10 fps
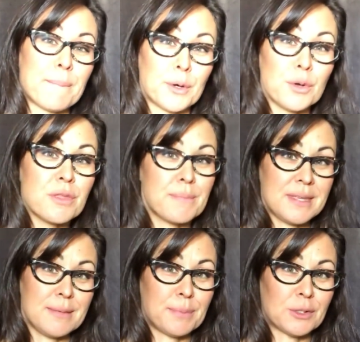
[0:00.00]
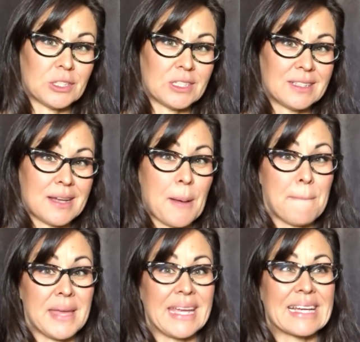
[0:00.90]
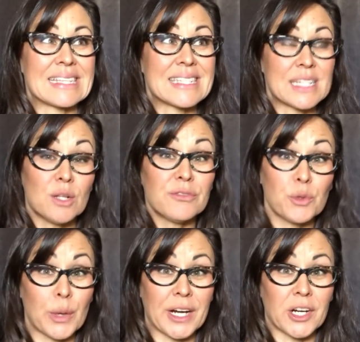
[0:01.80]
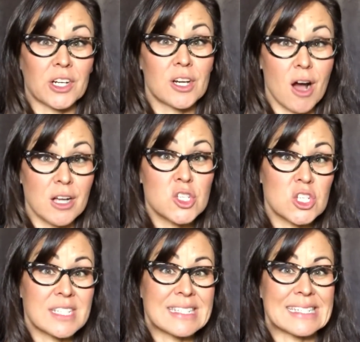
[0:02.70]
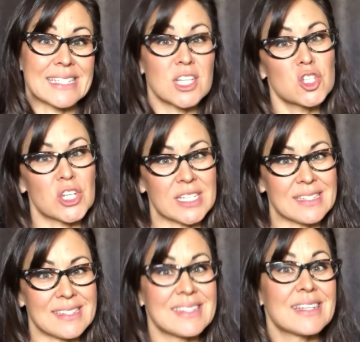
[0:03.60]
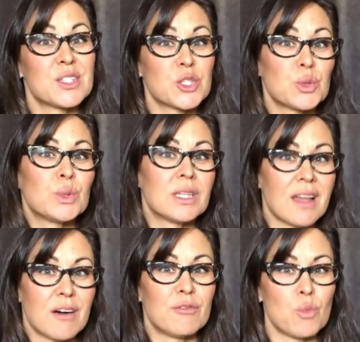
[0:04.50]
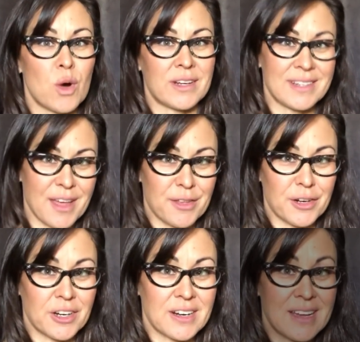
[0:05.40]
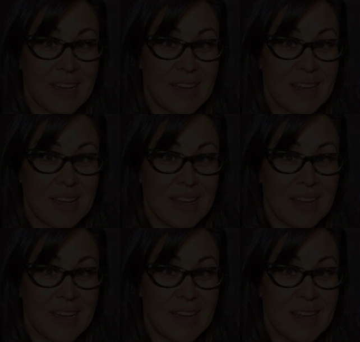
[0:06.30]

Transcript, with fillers: both people make self aware, conscious decisions to love one another.